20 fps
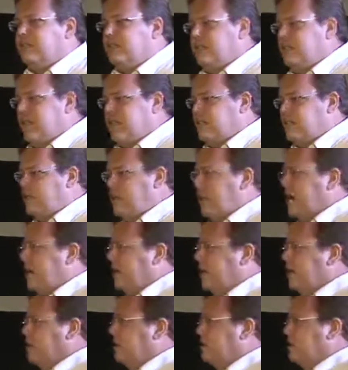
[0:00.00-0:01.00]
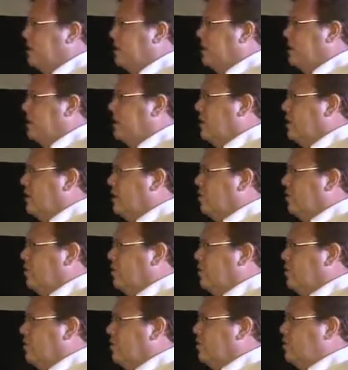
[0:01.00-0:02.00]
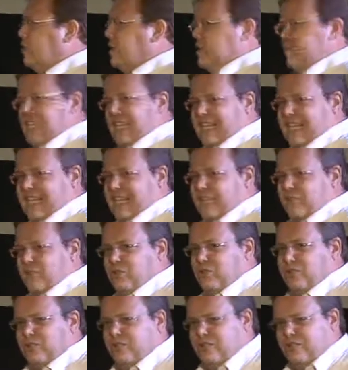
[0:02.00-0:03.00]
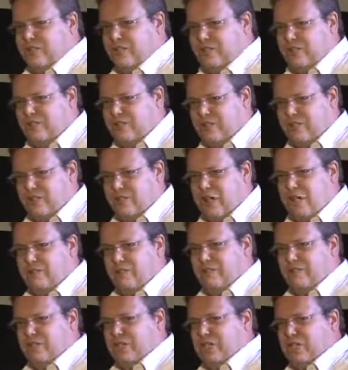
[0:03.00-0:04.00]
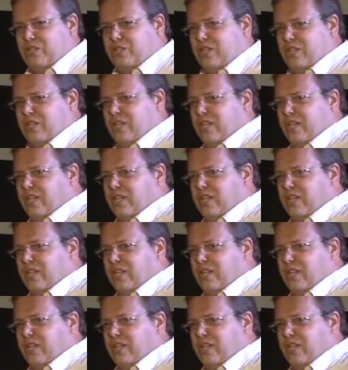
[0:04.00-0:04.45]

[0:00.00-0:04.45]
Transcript: they had to hire, even though we've been telling that already for them for a couple of years.